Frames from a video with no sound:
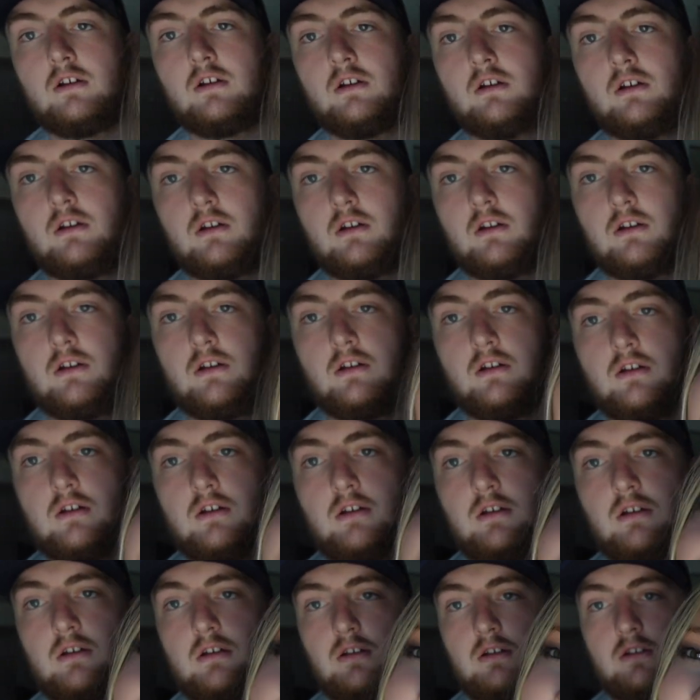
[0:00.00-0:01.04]

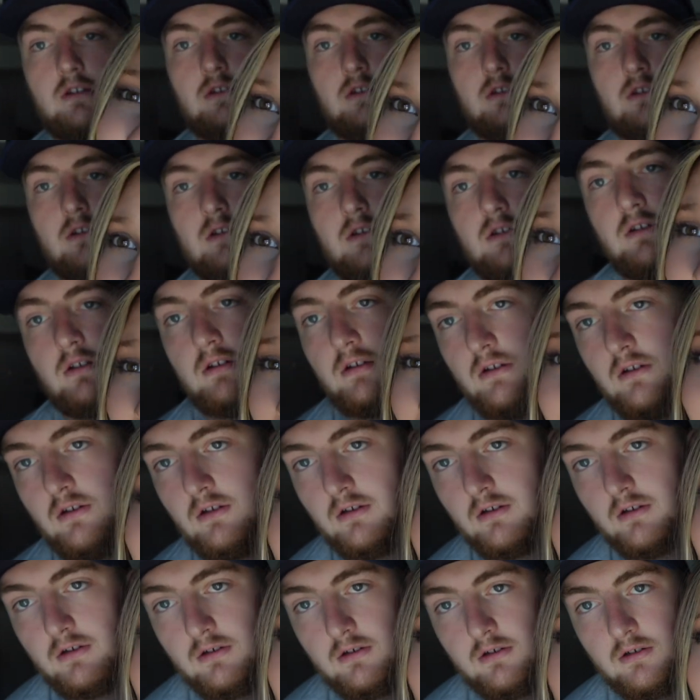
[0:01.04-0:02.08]

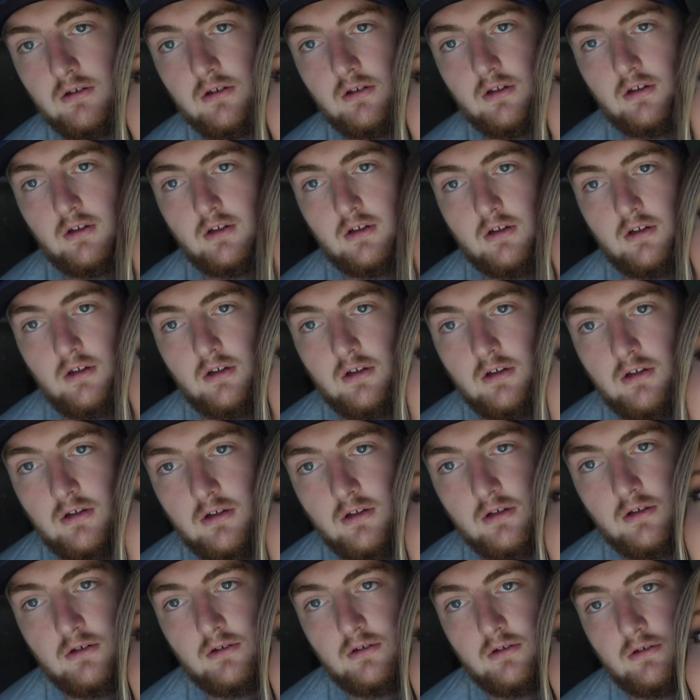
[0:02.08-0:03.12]

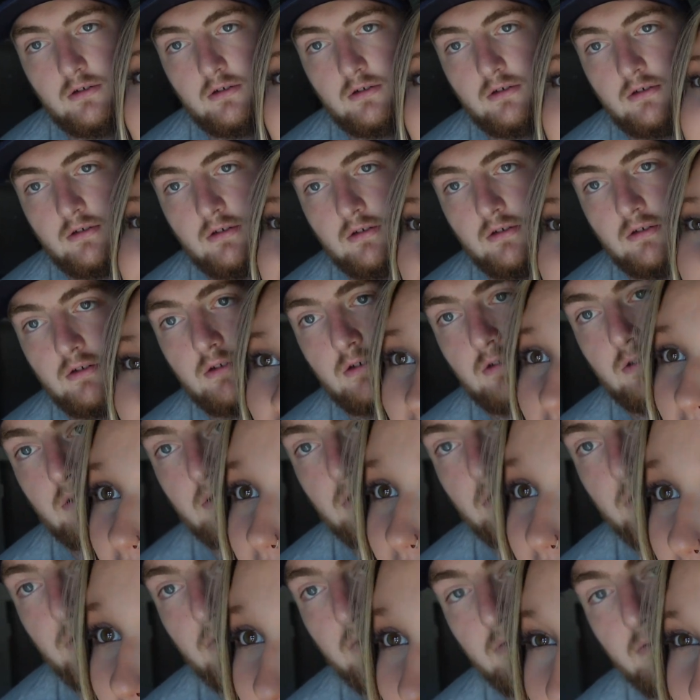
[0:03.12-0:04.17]

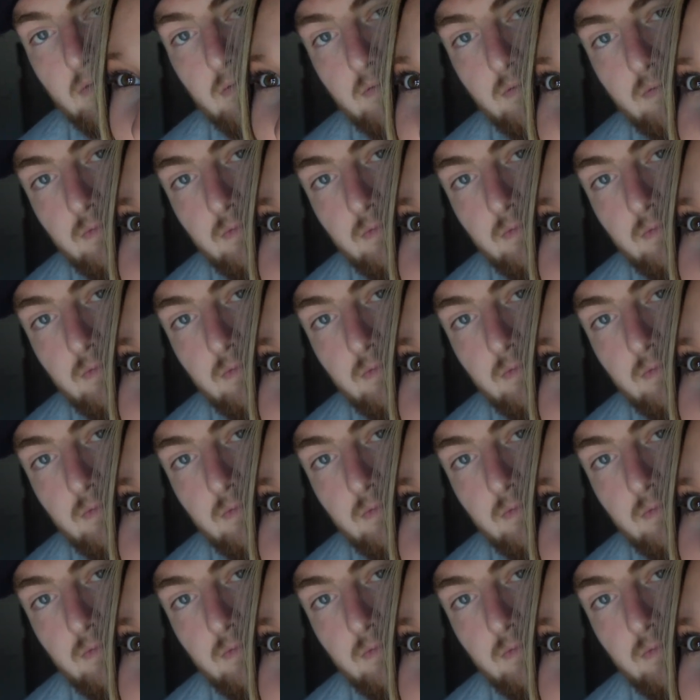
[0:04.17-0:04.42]
This person isn't speaking.